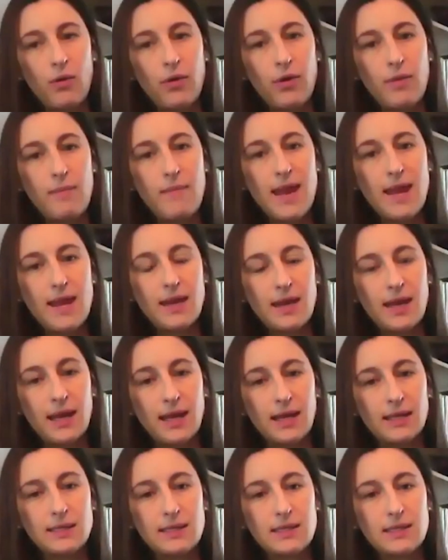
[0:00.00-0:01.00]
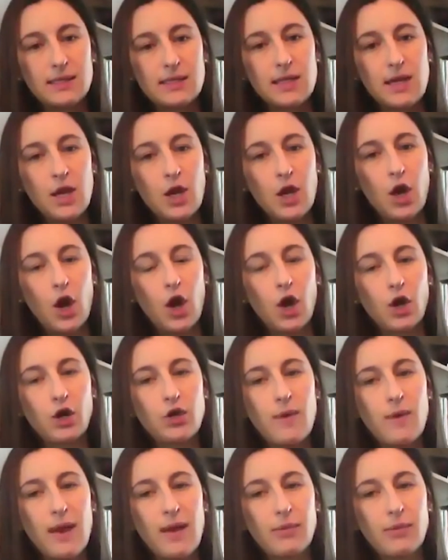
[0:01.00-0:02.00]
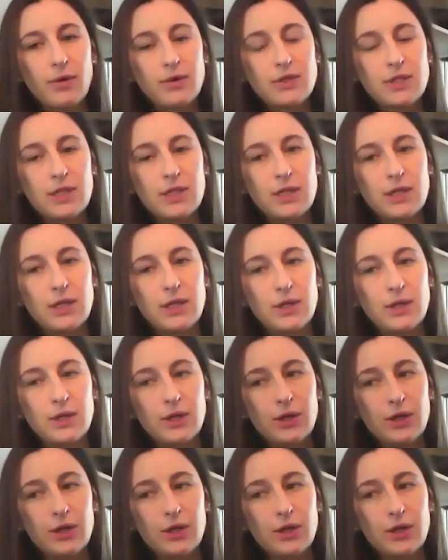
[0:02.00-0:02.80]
the maintenance, are you able to